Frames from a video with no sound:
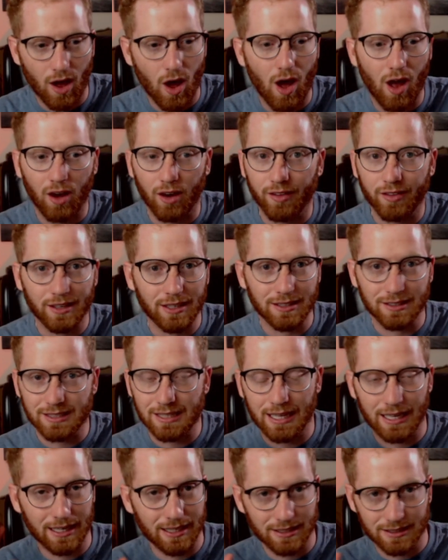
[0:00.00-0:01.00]
all of these
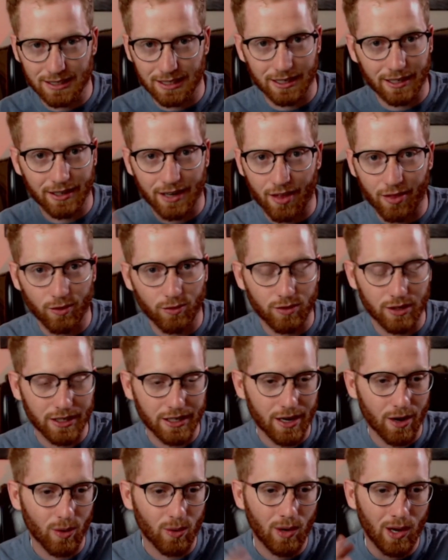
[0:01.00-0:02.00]
things in another
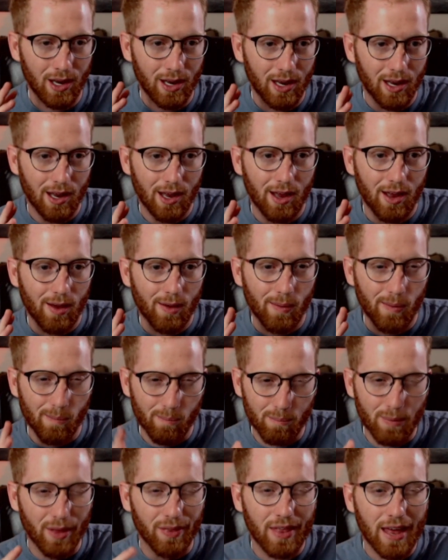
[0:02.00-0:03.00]
video,
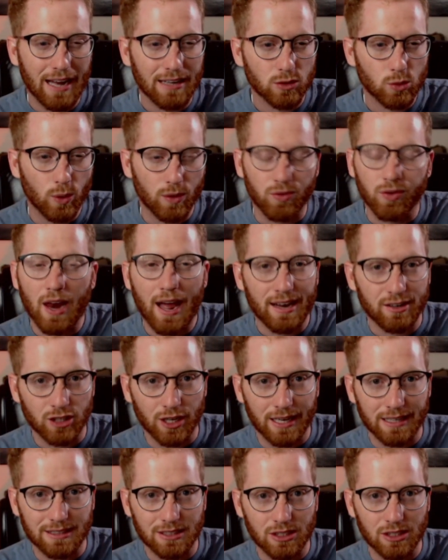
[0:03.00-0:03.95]
but that's what flashlights